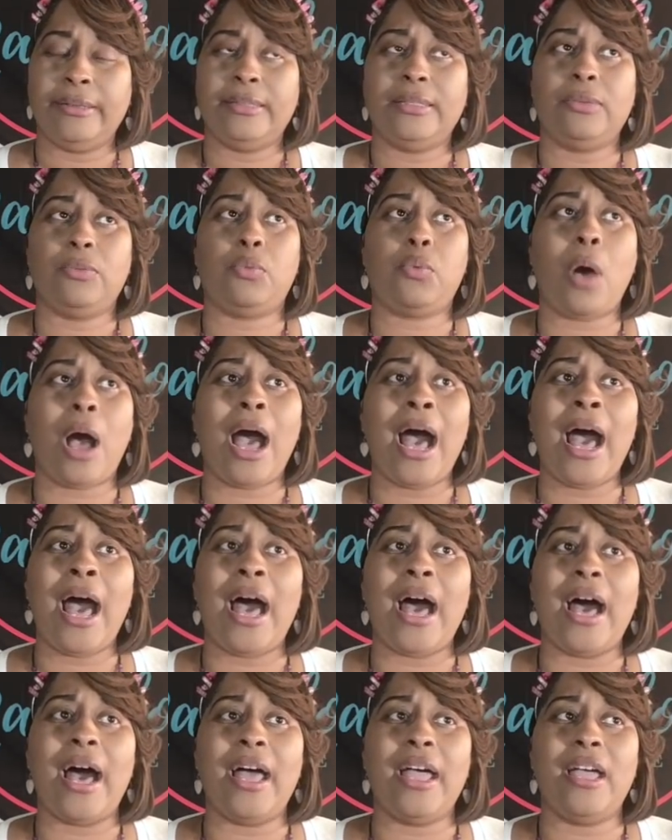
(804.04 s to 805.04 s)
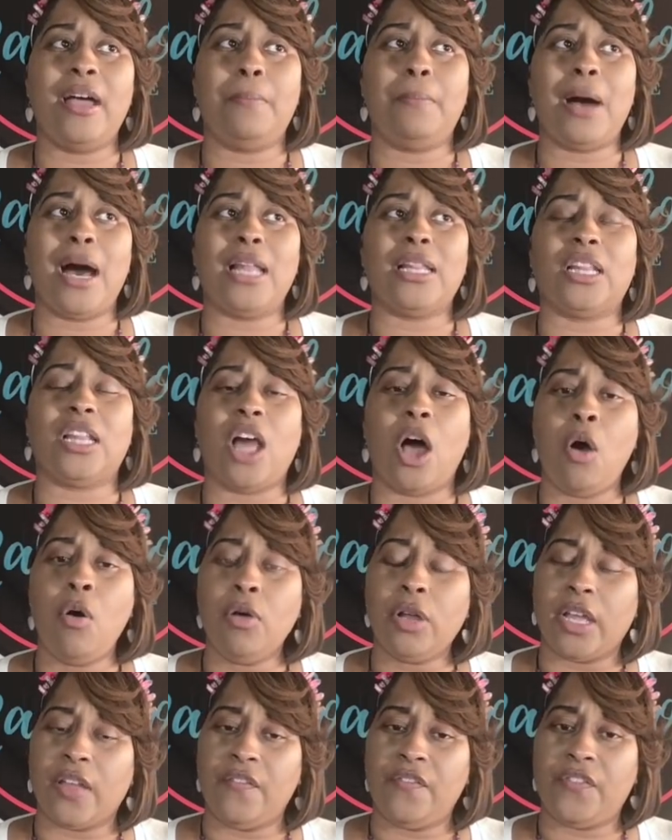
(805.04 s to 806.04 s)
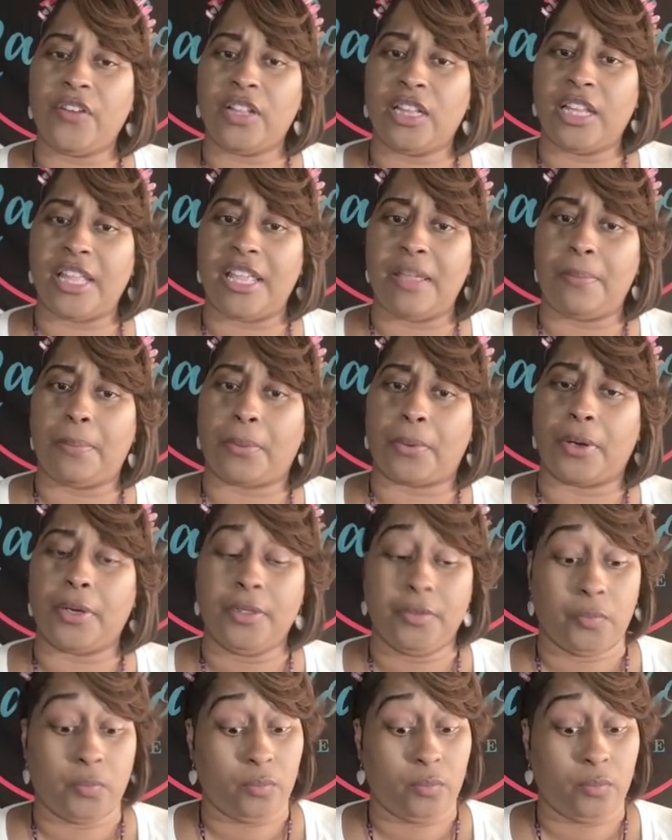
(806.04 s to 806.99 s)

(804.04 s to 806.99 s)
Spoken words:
why am I longing for Libra?